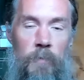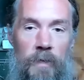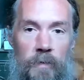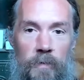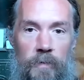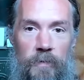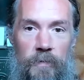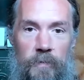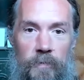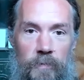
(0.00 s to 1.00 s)
for me.
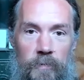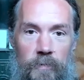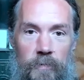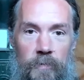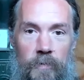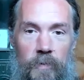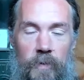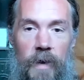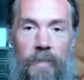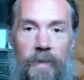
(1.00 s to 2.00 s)

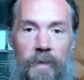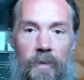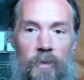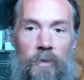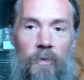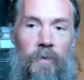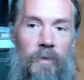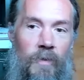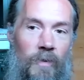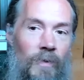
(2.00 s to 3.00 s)
I think you
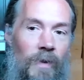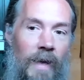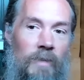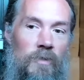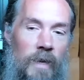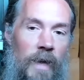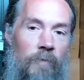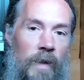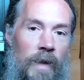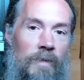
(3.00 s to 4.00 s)
haven't
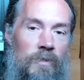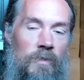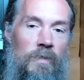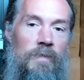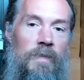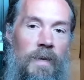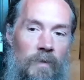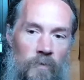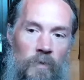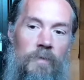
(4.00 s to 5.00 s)
actually
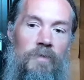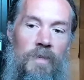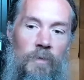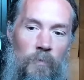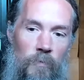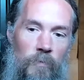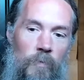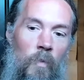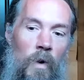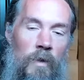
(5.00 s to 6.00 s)
taken a look to see
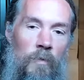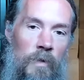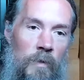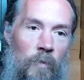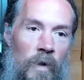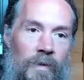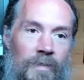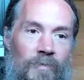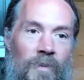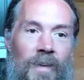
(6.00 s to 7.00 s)
what you really want,
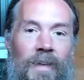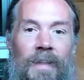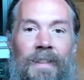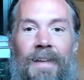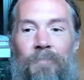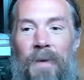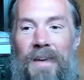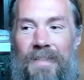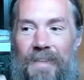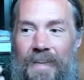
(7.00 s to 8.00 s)
because that's
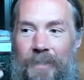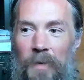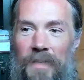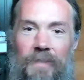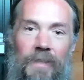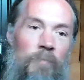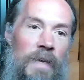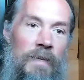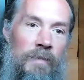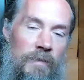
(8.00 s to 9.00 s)
basically, it's basically
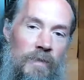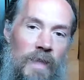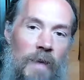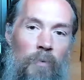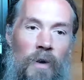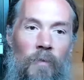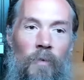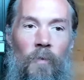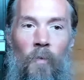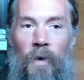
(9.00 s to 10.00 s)
meaningless. At that point,
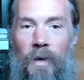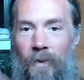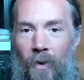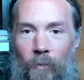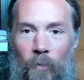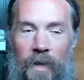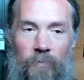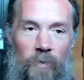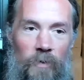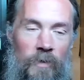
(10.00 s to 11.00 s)
we call
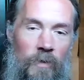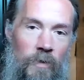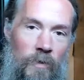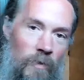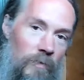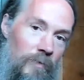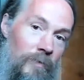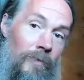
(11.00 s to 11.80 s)
whatever, you can call it